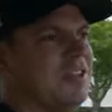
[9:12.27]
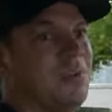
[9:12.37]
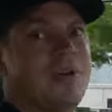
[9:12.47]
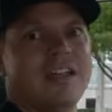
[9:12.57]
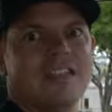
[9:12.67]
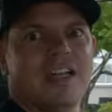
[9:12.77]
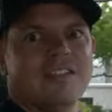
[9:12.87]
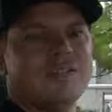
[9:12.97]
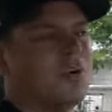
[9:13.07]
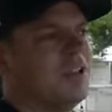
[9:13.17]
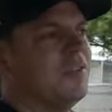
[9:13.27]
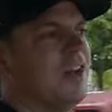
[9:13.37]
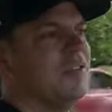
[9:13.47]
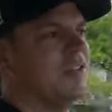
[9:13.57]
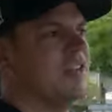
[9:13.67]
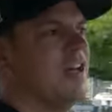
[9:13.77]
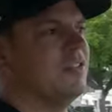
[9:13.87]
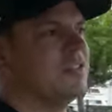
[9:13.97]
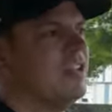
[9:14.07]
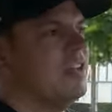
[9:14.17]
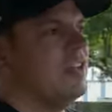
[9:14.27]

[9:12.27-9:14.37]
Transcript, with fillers: you know, back then twenty-five hundred dollars.